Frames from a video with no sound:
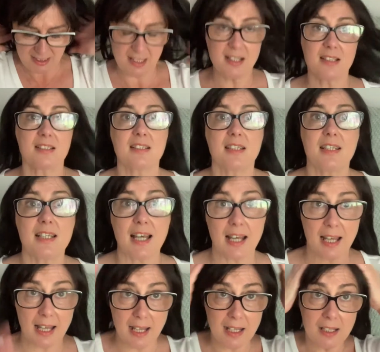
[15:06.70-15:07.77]
under
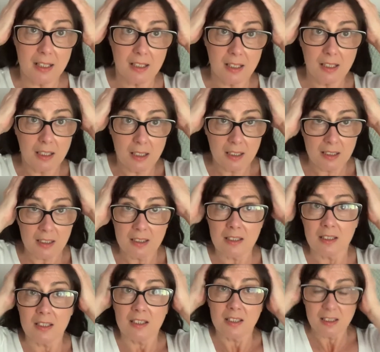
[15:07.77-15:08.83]
there,
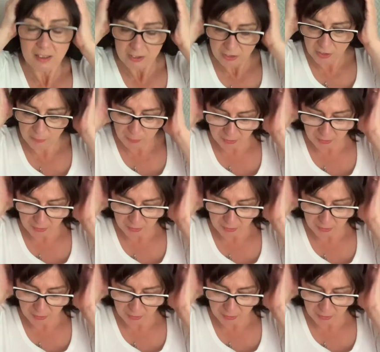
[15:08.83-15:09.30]
you can put